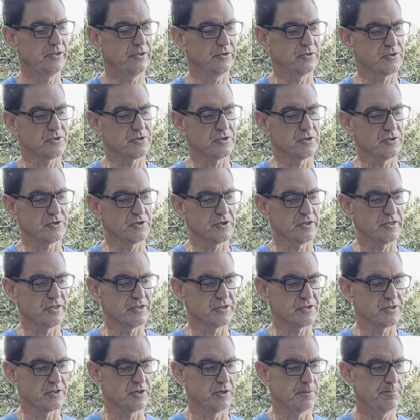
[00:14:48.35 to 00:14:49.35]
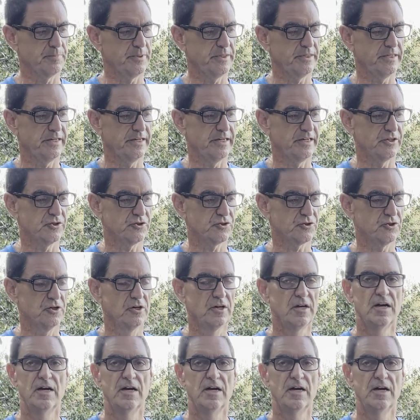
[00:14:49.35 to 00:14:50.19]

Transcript: such as pH.